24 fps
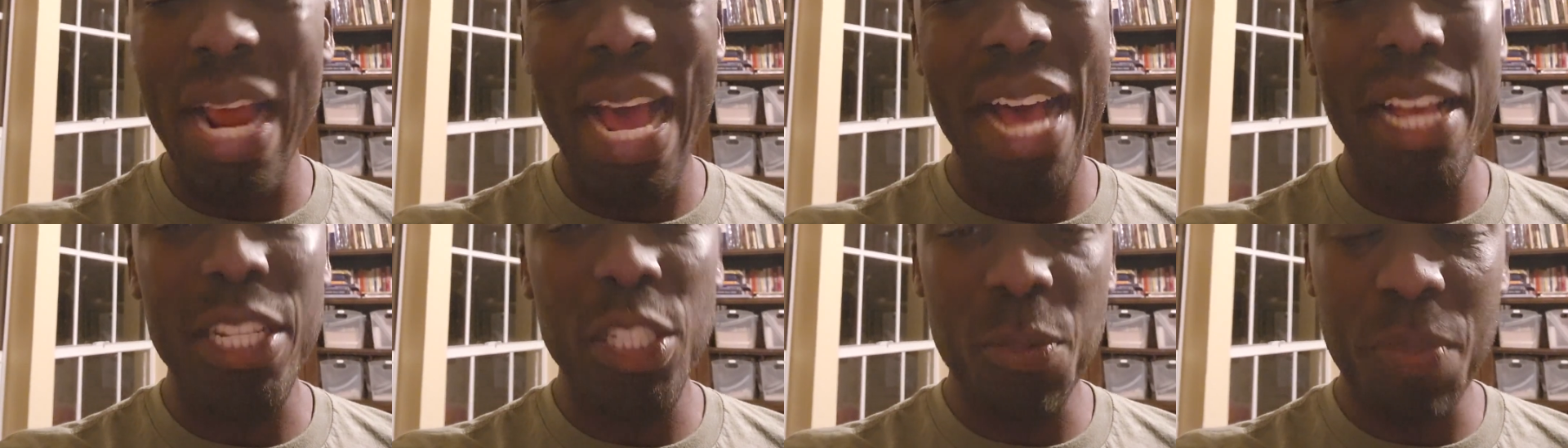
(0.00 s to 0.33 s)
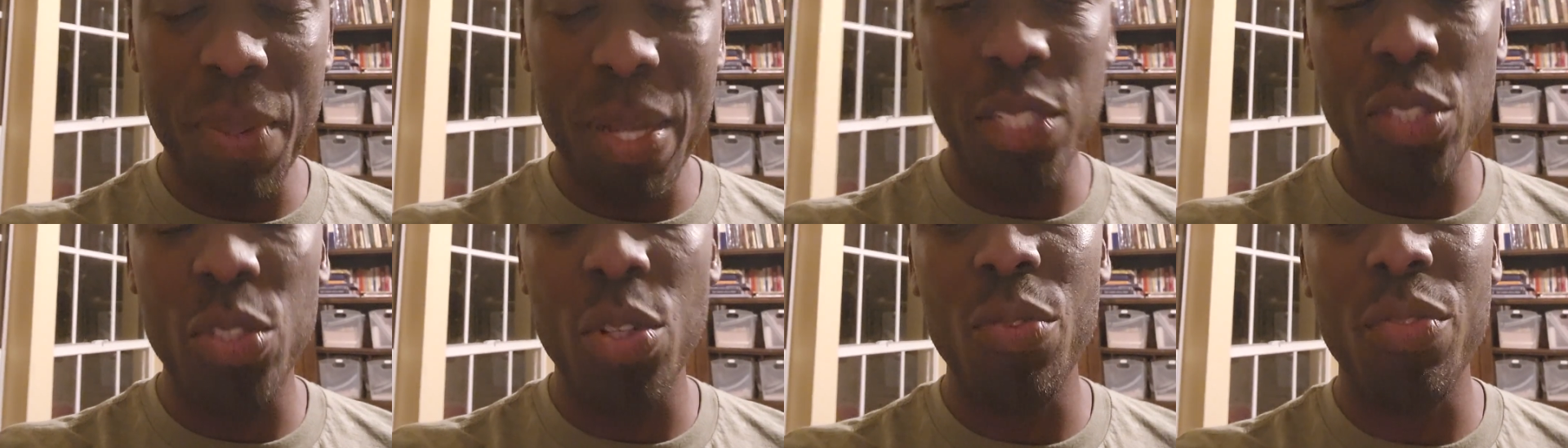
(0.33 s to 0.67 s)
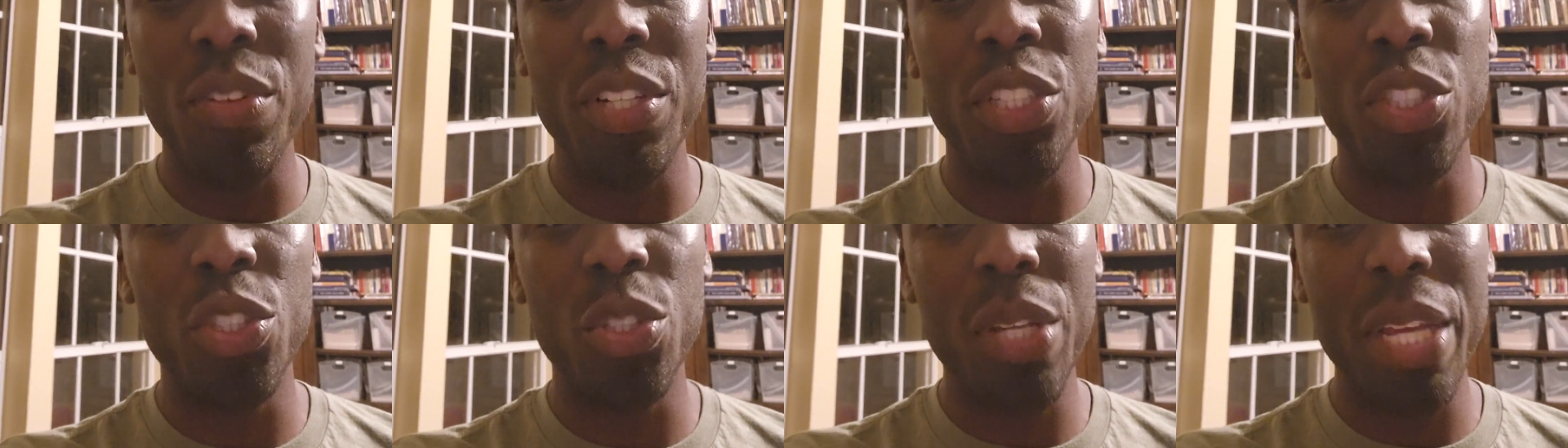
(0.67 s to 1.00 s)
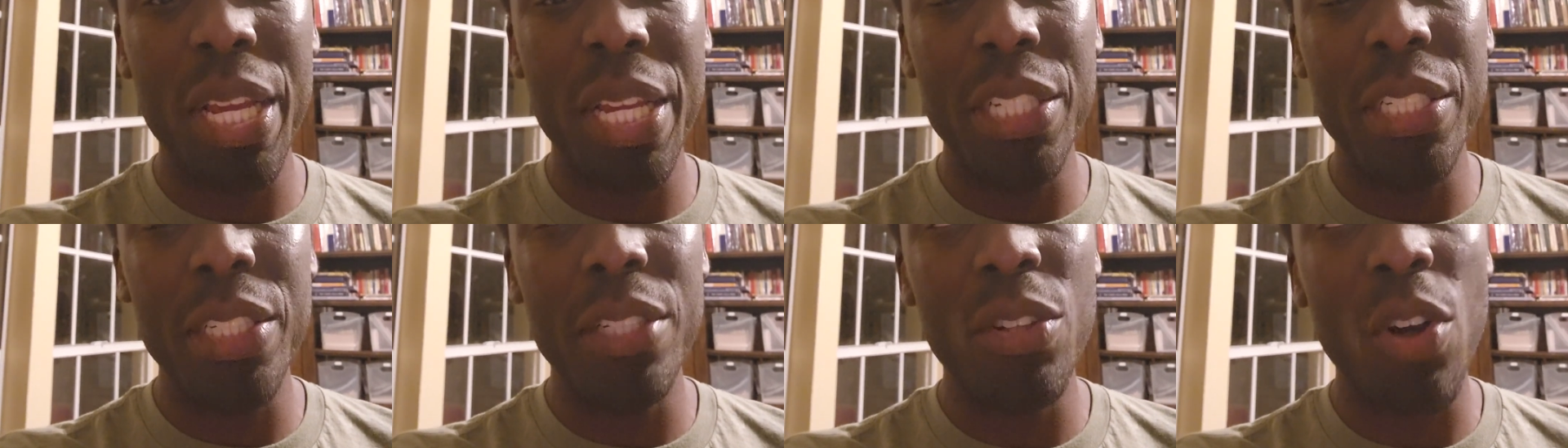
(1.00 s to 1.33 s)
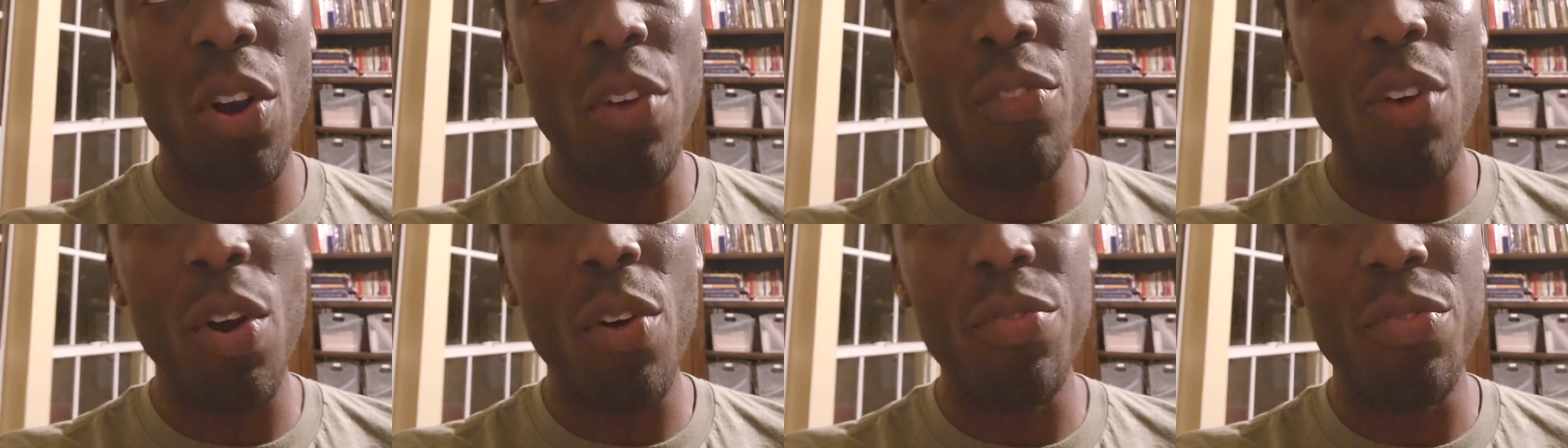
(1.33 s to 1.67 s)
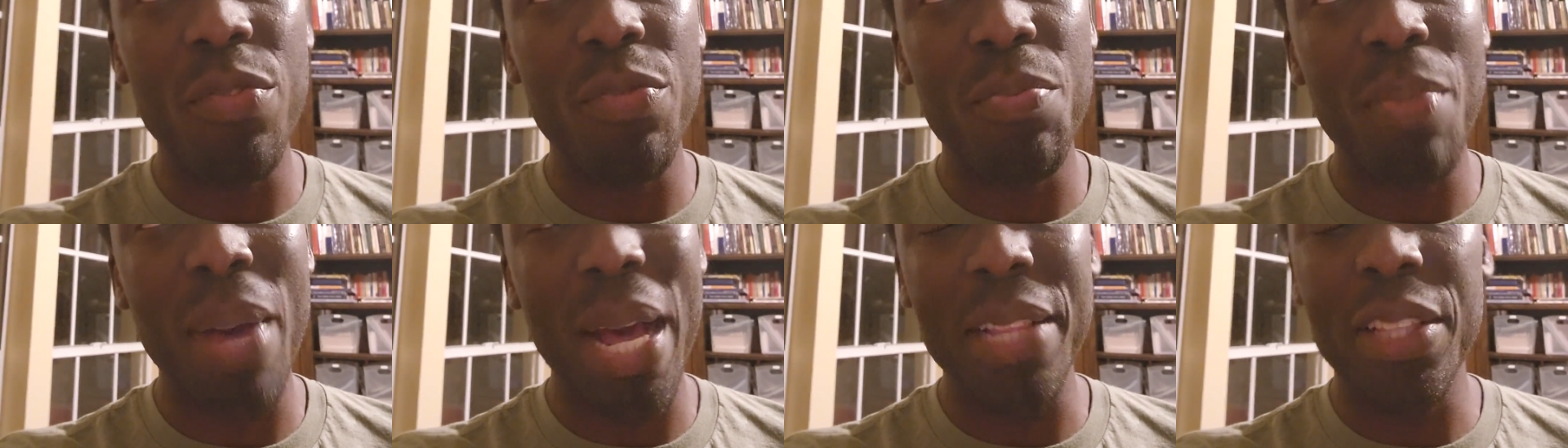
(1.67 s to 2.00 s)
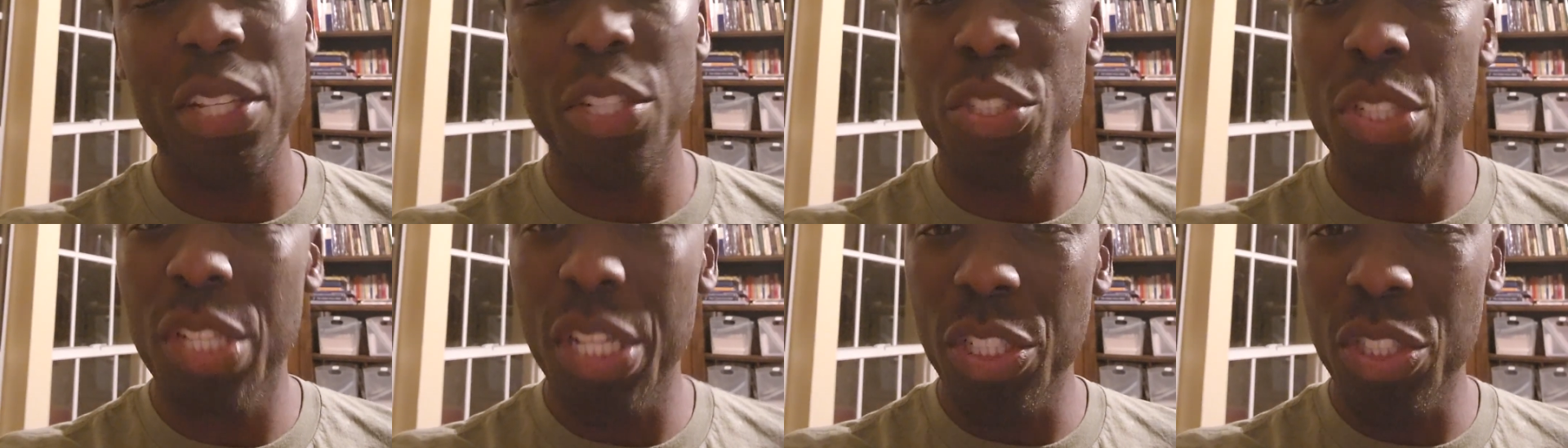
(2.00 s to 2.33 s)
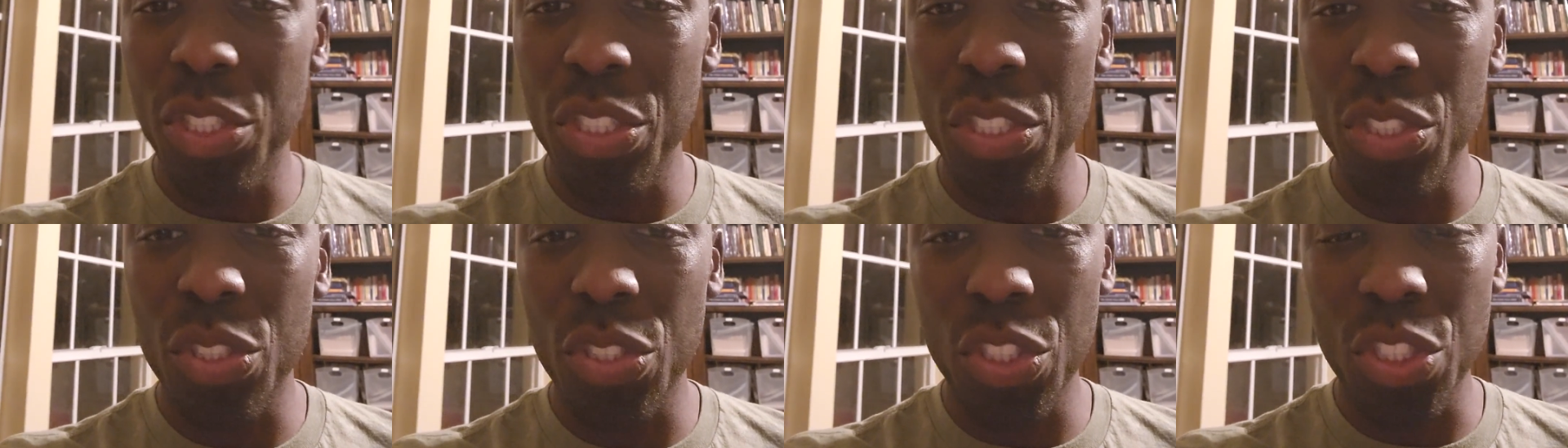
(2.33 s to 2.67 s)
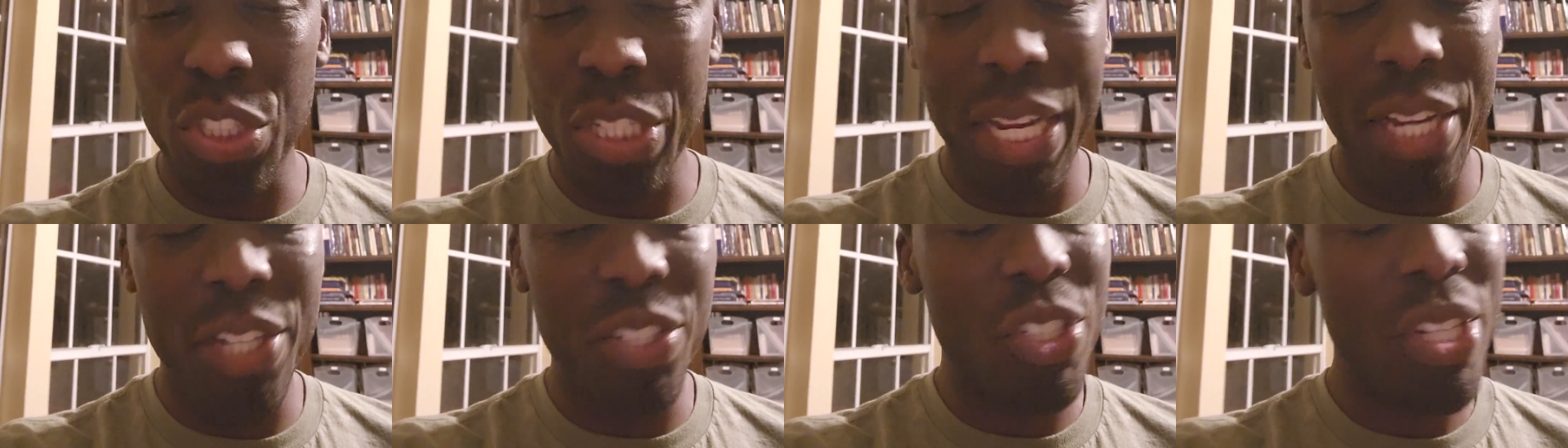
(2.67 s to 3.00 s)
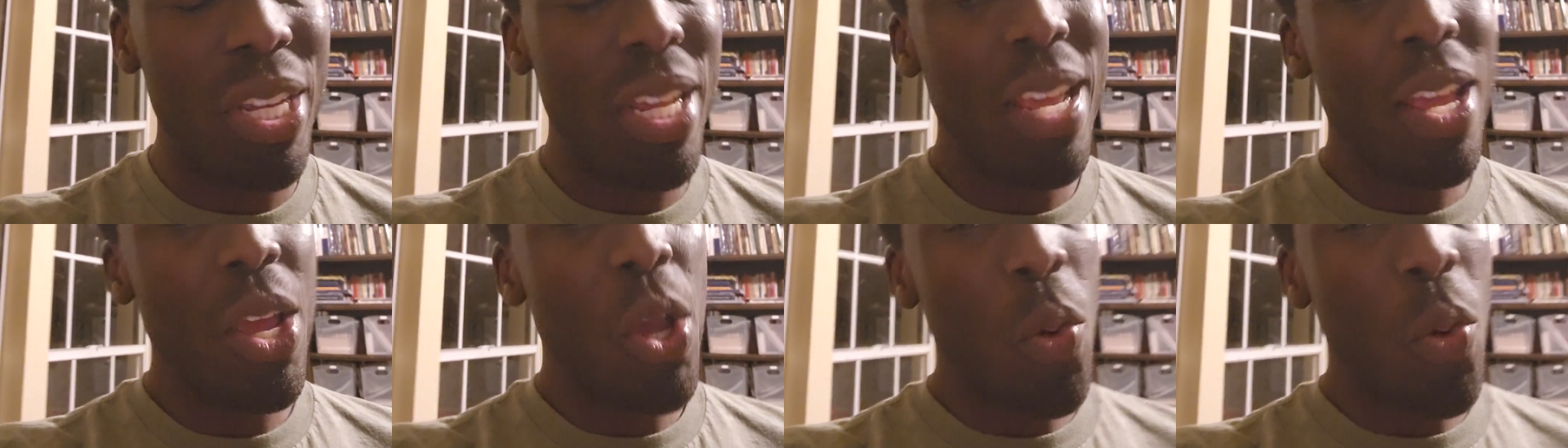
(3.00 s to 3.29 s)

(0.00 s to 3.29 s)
aspects of math education need to change.